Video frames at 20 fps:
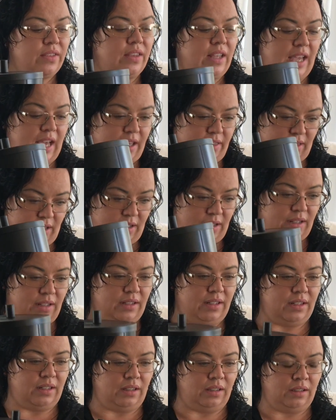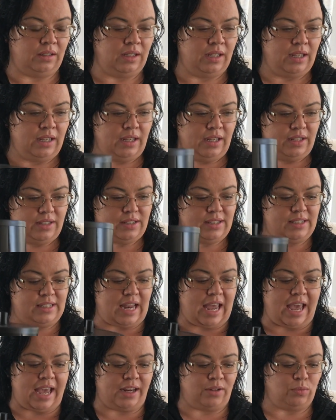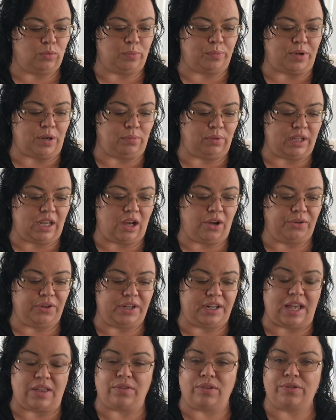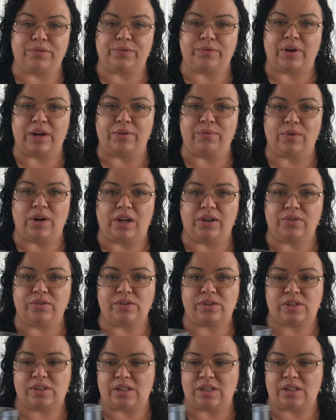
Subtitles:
The other little stand will probably hold another 3 rolls.